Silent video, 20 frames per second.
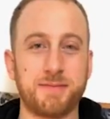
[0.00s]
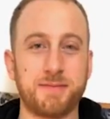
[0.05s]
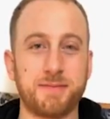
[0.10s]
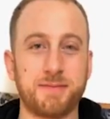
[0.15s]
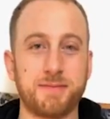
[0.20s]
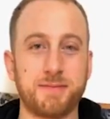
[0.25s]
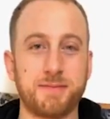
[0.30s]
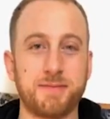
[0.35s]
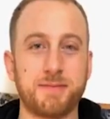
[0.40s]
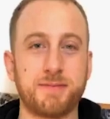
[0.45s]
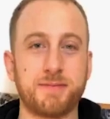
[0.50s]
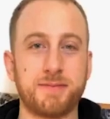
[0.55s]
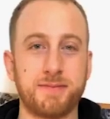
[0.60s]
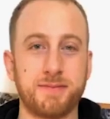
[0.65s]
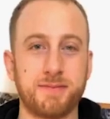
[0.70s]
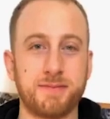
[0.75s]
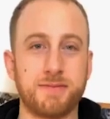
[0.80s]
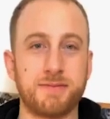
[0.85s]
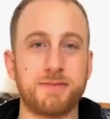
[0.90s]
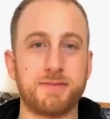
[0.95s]

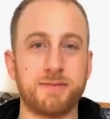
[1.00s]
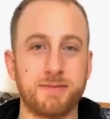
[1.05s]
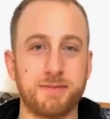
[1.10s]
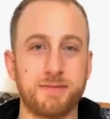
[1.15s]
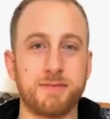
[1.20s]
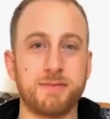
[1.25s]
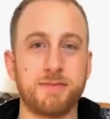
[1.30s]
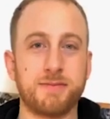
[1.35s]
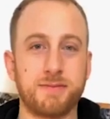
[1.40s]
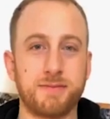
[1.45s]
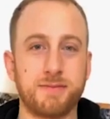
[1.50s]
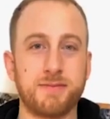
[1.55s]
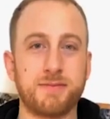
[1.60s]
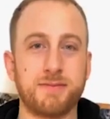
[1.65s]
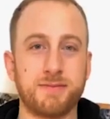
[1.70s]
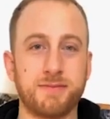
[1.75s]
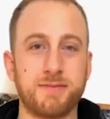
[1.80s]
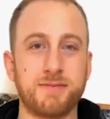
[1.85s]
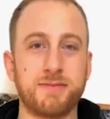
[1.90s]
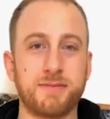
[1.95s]

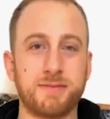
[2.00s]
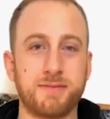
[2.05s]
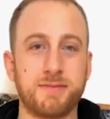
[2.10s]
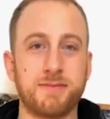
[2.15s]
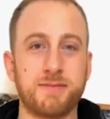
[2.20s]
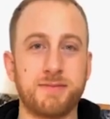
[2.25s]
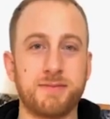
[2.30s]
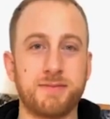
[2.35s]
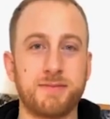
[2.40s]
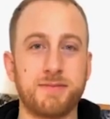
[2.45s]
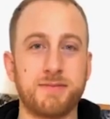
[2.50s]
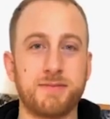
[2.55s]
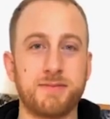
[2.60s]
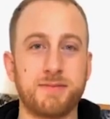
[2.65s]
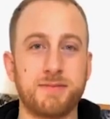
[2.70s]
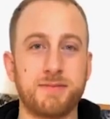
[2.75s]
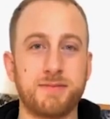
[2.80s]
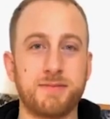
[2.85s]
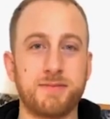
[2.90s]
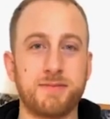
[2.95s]

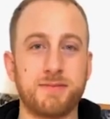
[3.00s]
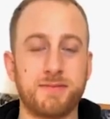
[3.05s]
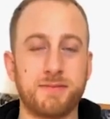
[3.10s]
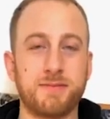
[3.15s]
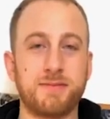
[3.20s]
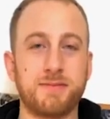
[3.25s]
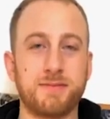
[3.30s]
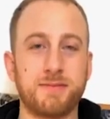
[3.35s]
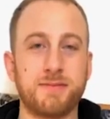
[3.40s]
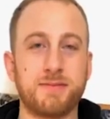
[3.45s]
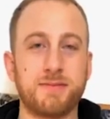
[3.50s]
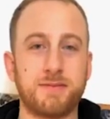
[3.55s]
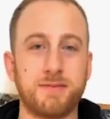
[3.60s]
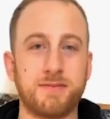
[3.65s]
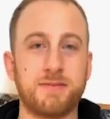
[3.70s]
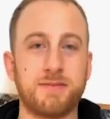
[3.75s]
(not speaking)